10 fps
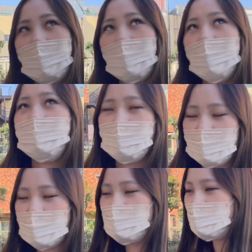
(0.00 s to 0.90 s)

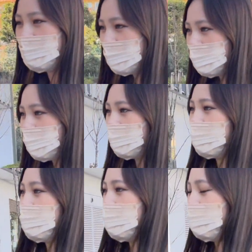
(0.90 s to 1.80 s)
international
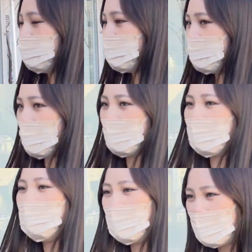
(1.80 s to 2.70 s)
affair
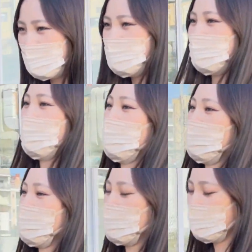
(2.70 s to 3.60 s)
major
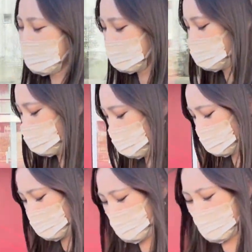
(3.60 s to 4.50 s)
students want
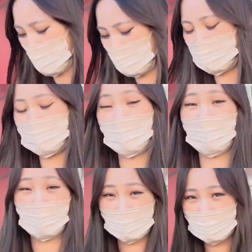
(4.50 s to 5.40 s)
to change the
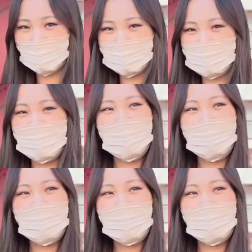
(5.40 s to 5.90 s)
world,